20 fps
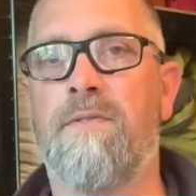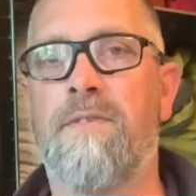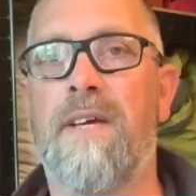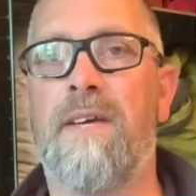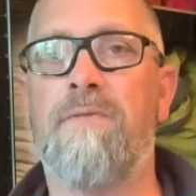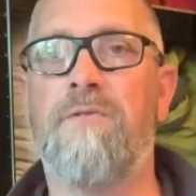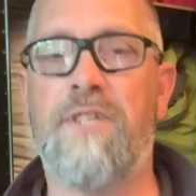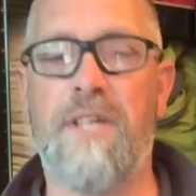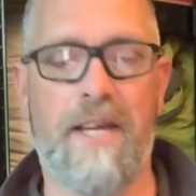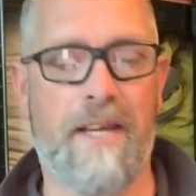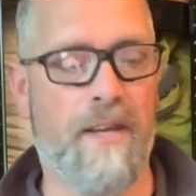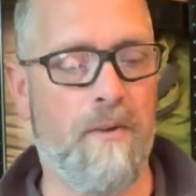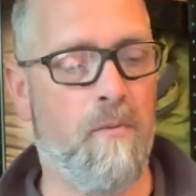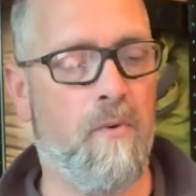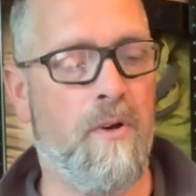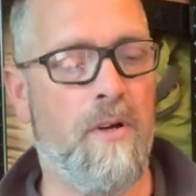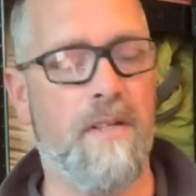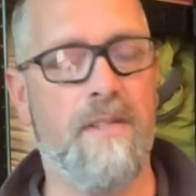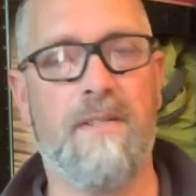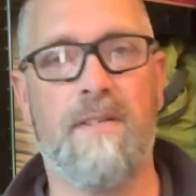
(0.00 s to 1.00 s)
down jacket
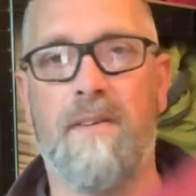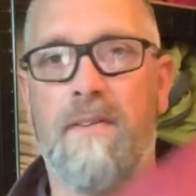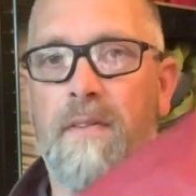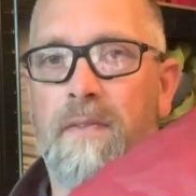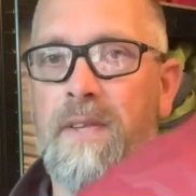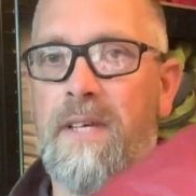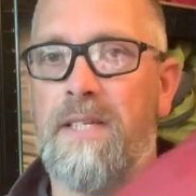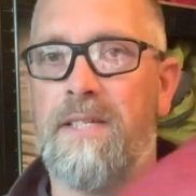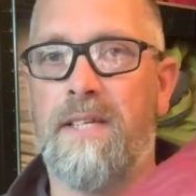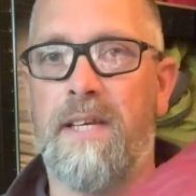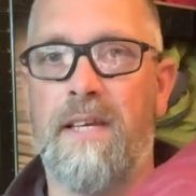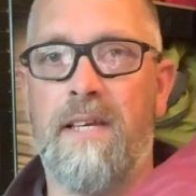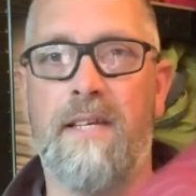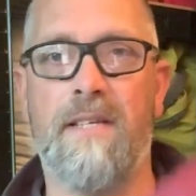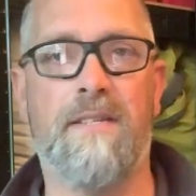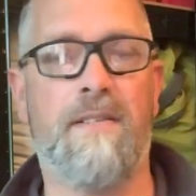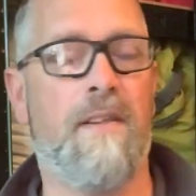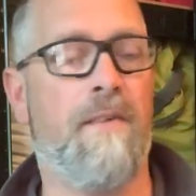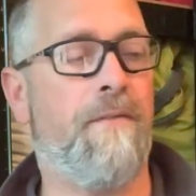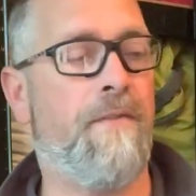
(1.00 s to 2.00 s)
wise, this
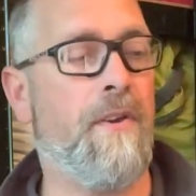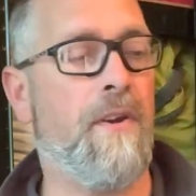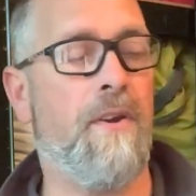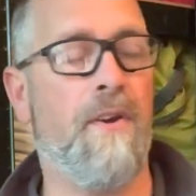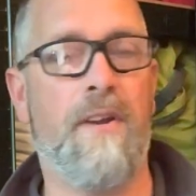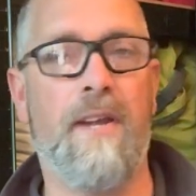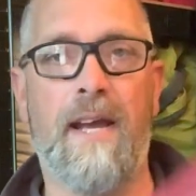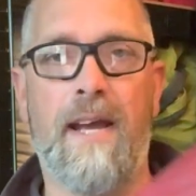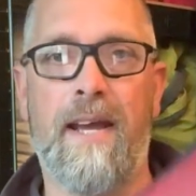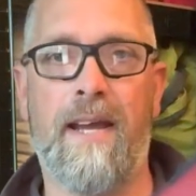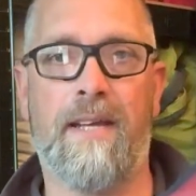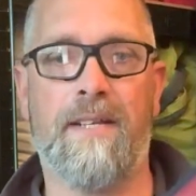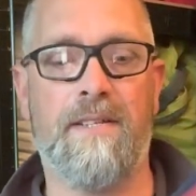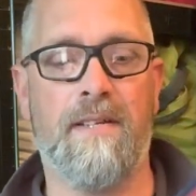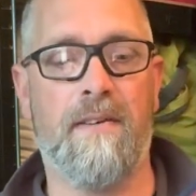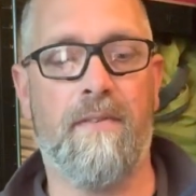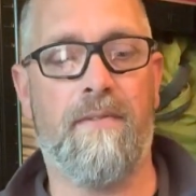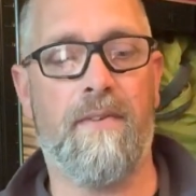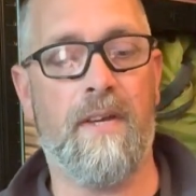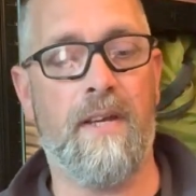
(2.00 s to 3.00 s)
is the Fjörn
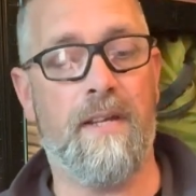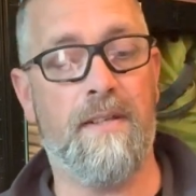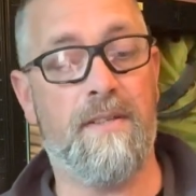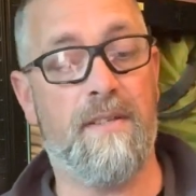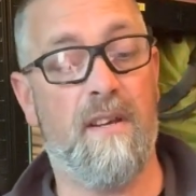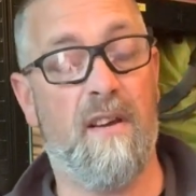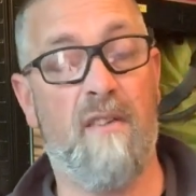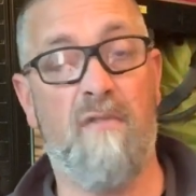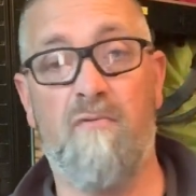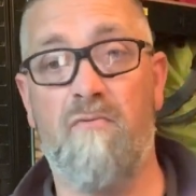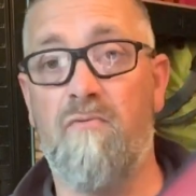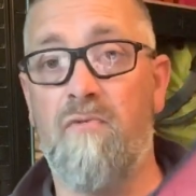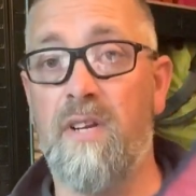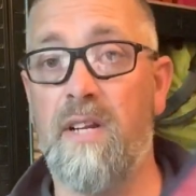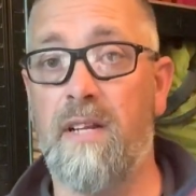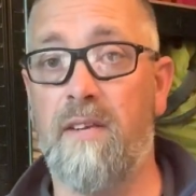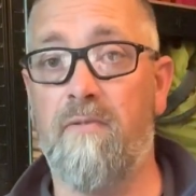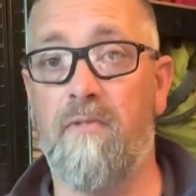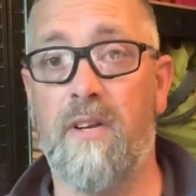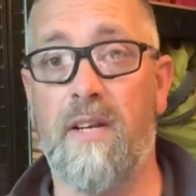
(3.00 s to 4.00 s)
Active. It's a
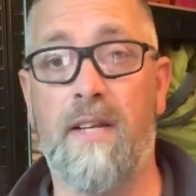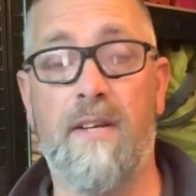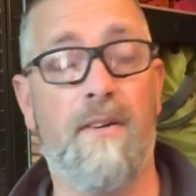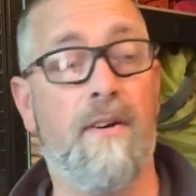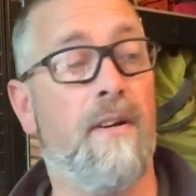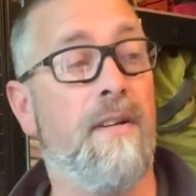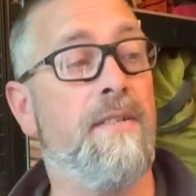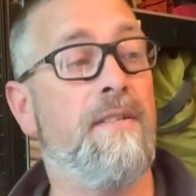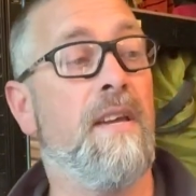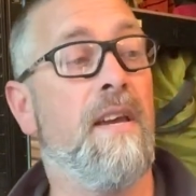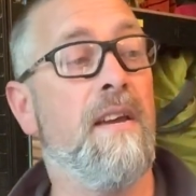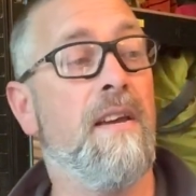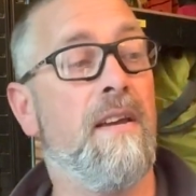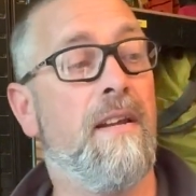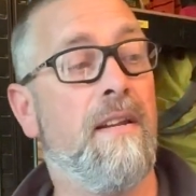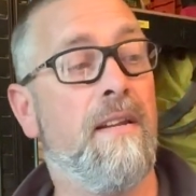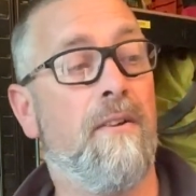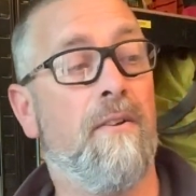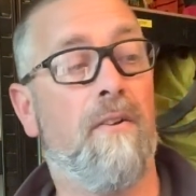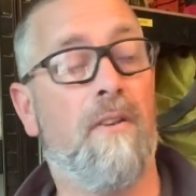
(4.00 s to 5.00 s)
really nice
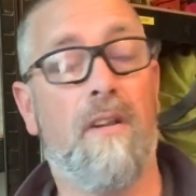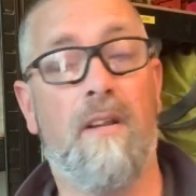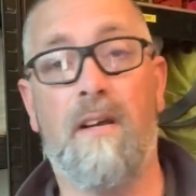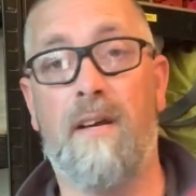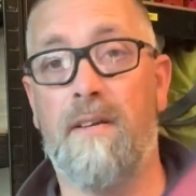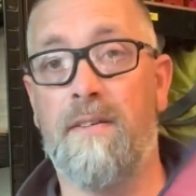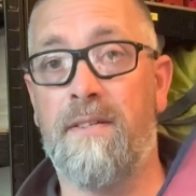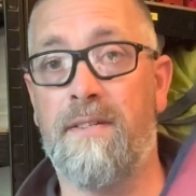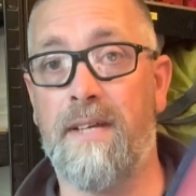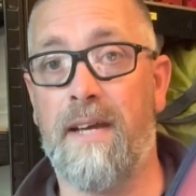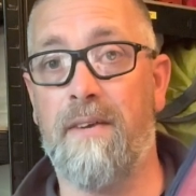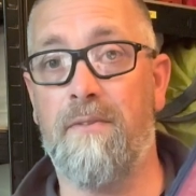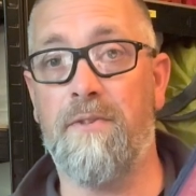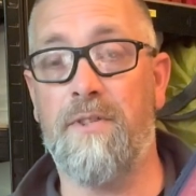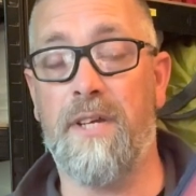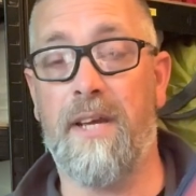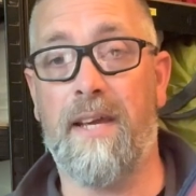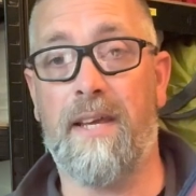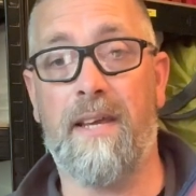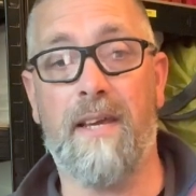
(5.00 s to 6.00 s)
little down
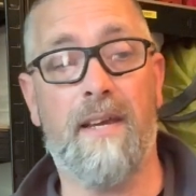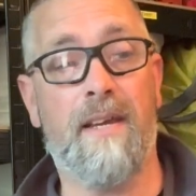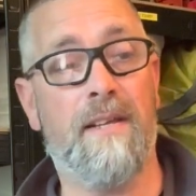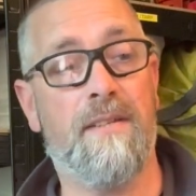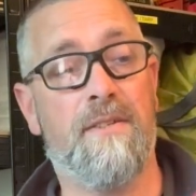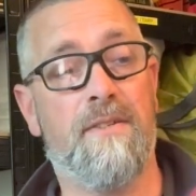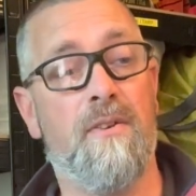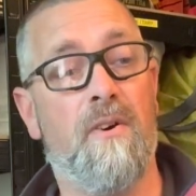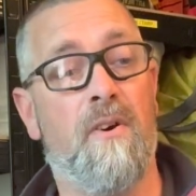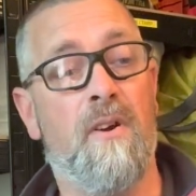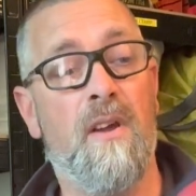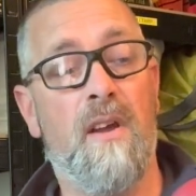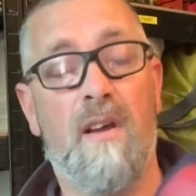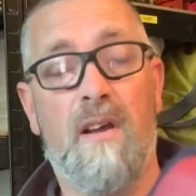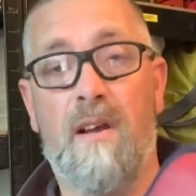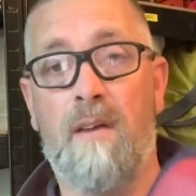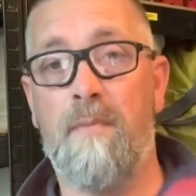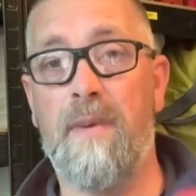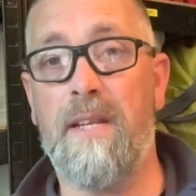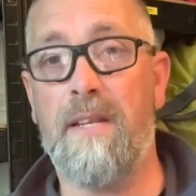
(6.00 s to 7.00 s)
jacket. It's not,
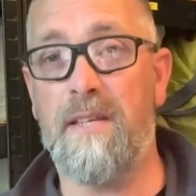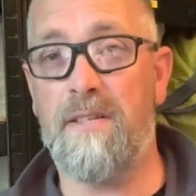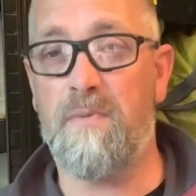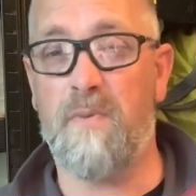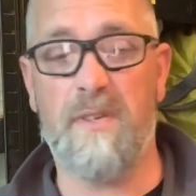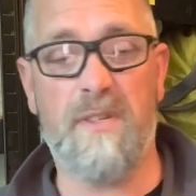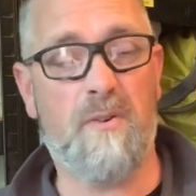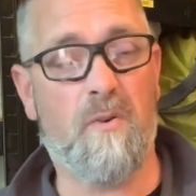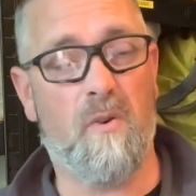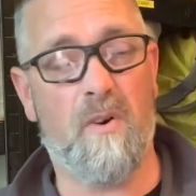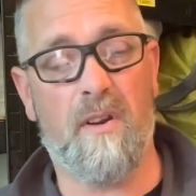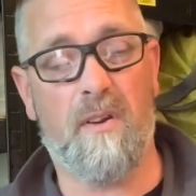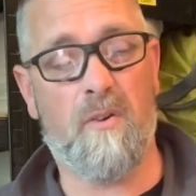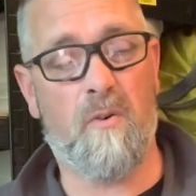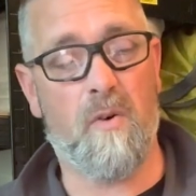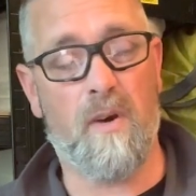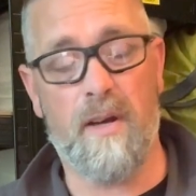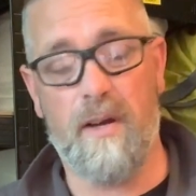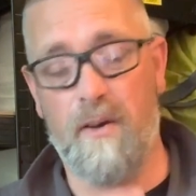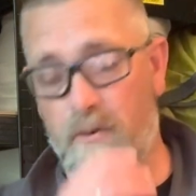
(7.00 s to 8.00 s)
I mean, this one's
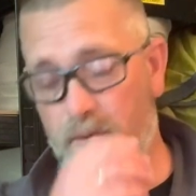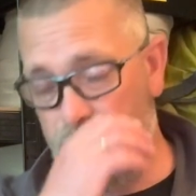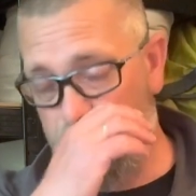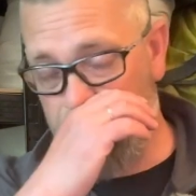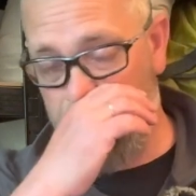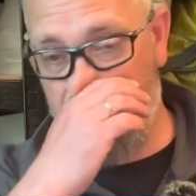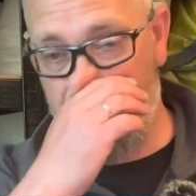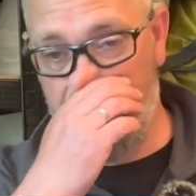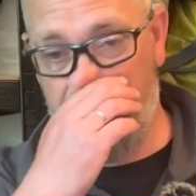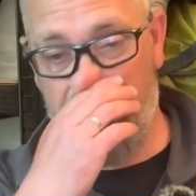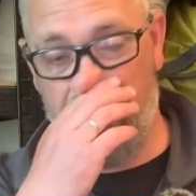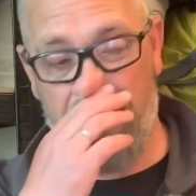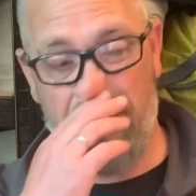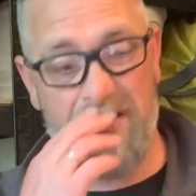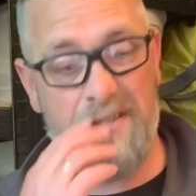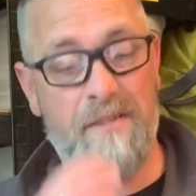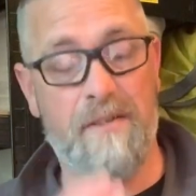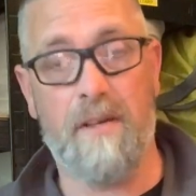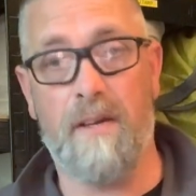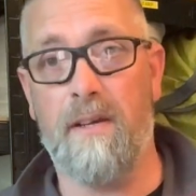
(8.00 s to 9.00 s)
quite old now, so
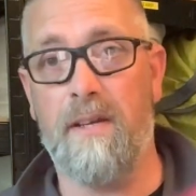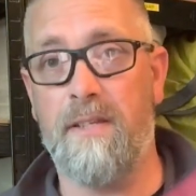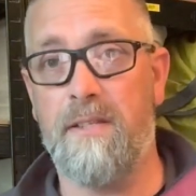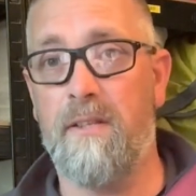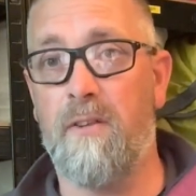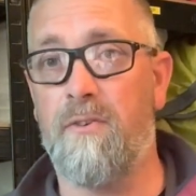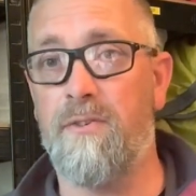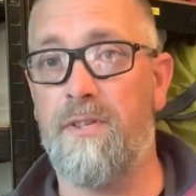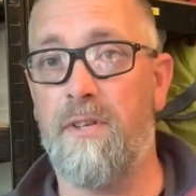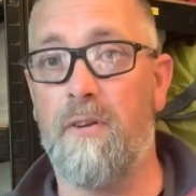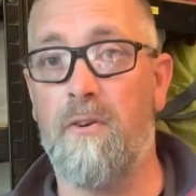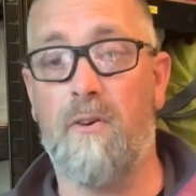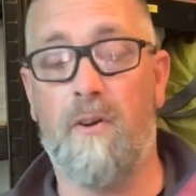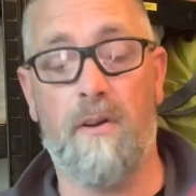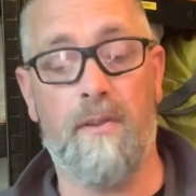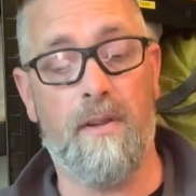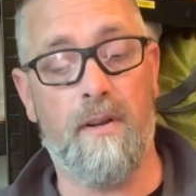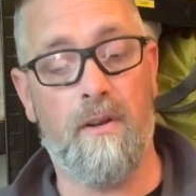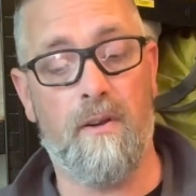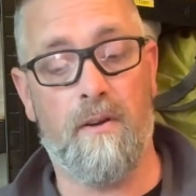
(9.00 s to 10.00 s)
it's lost a lot
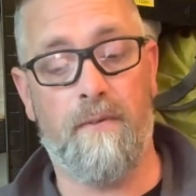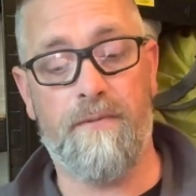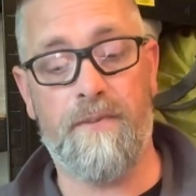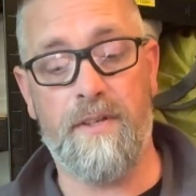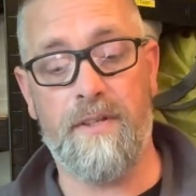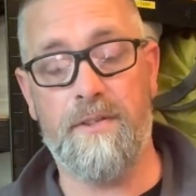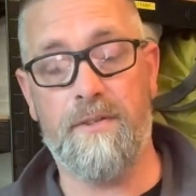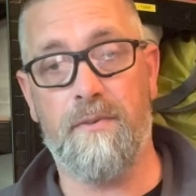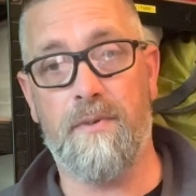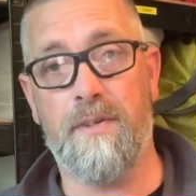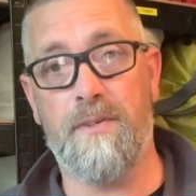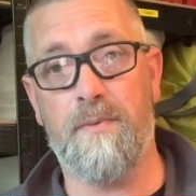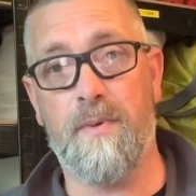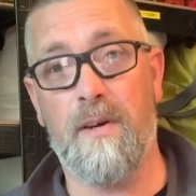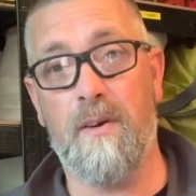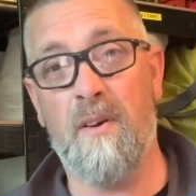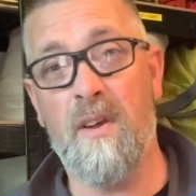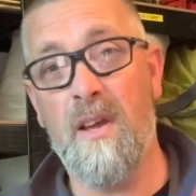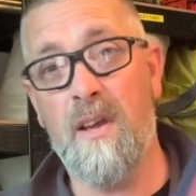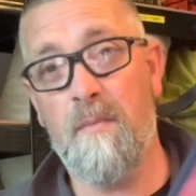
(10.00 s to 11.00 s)
of the loft into it as
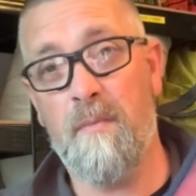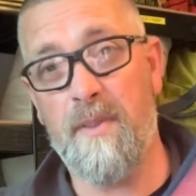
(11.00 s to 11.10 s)
well.